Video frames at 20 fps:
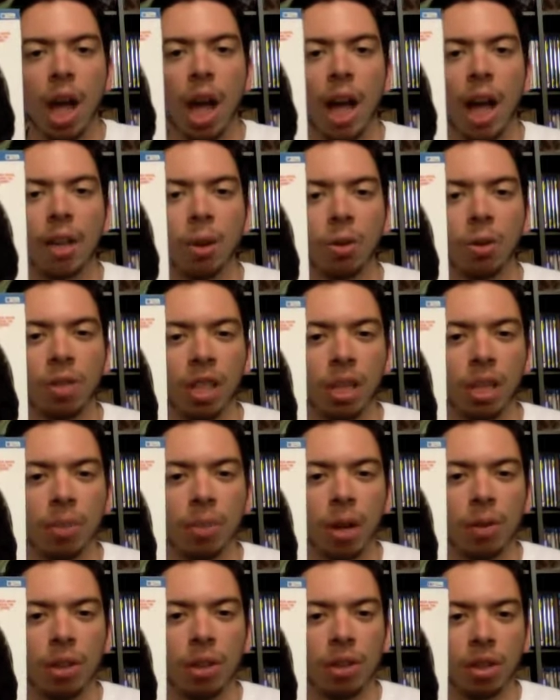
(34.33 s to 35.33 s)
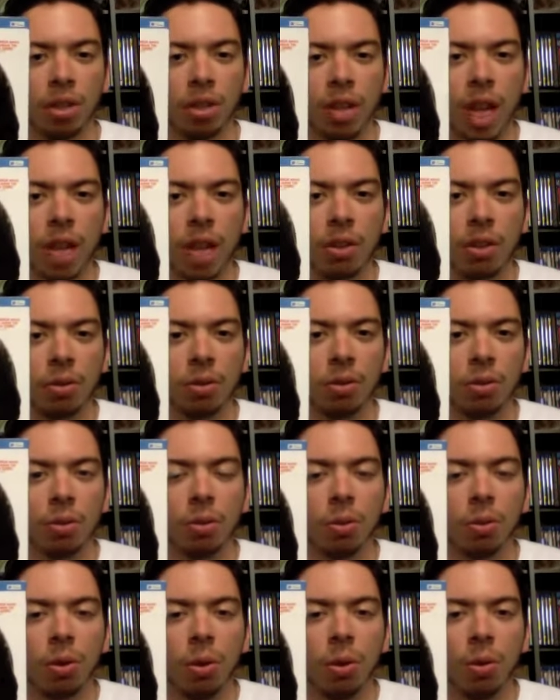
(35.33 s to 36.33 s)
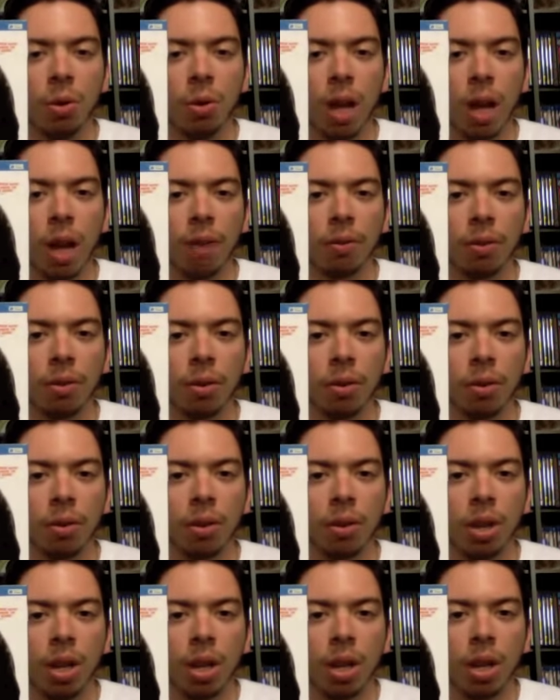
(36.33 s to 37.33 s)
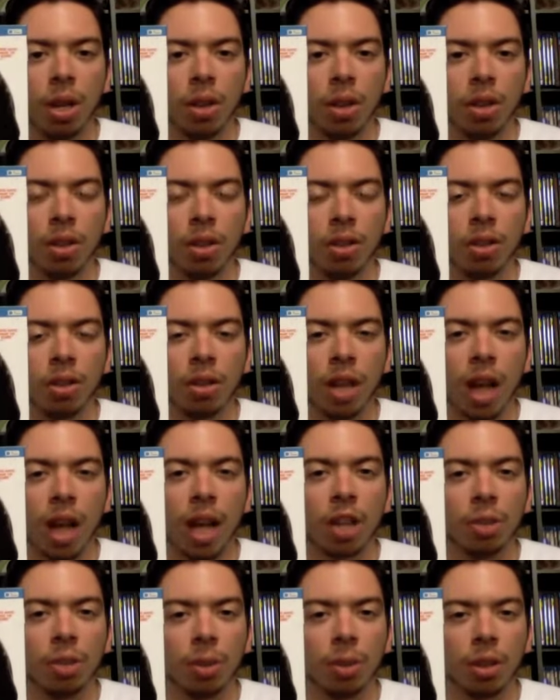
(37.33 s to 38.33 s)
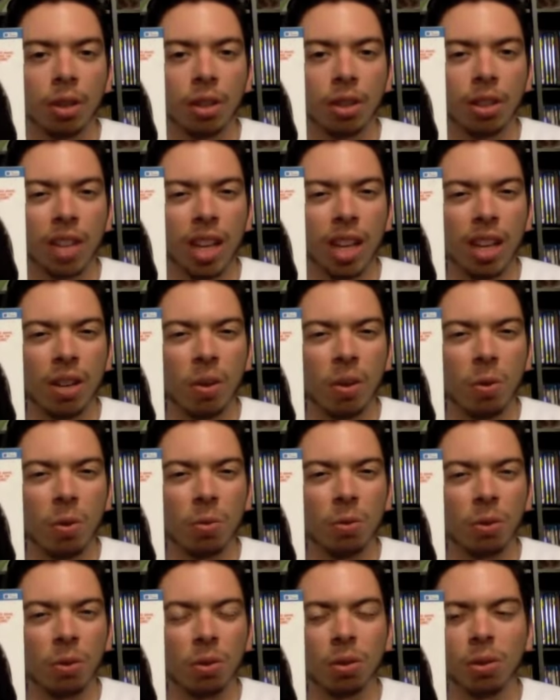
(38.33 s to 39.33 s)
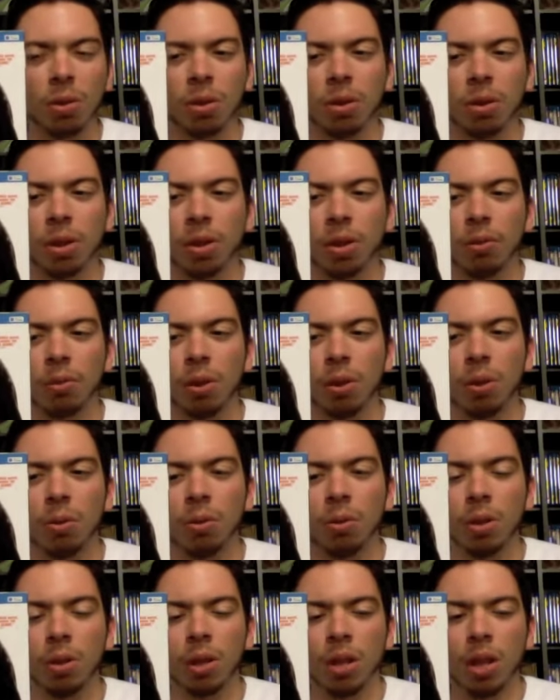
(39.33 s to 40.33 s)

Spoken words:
I know it's like about these assassins who go after this guy who's about to take over the throne,